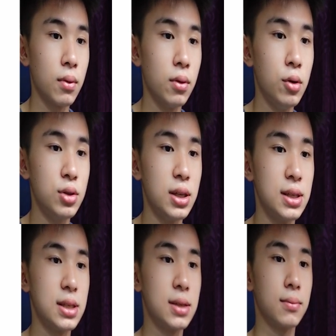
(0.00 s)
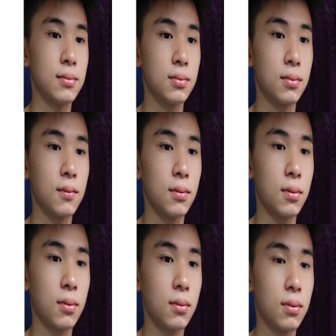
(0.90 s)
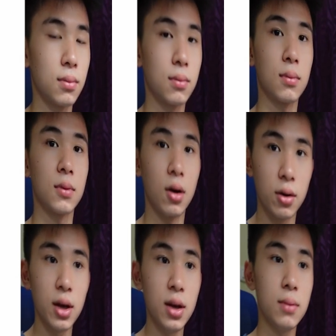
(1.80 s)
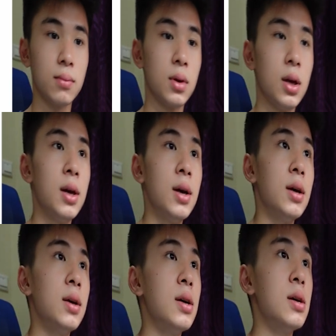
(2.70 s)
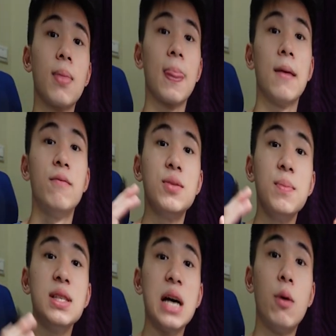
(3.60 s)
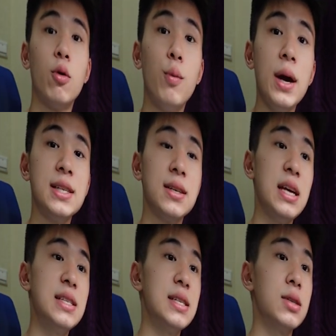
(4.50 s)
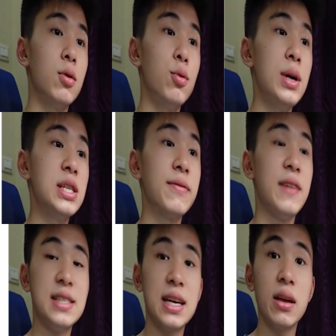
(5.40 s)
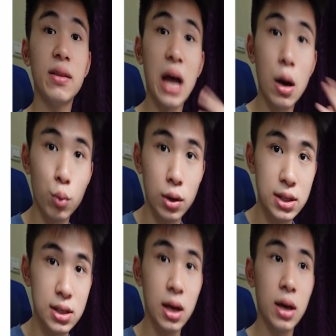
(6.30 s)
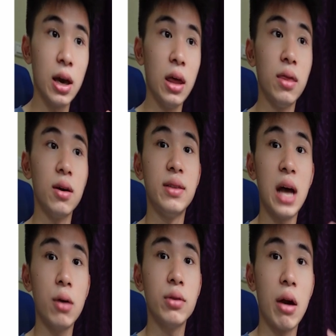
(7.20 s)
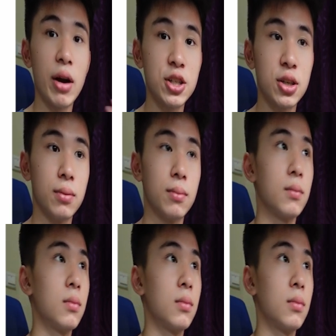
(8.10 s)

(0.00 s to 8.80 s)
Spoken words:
newtons. Okay, which means our weight, it is always facing downwards, in the down direction.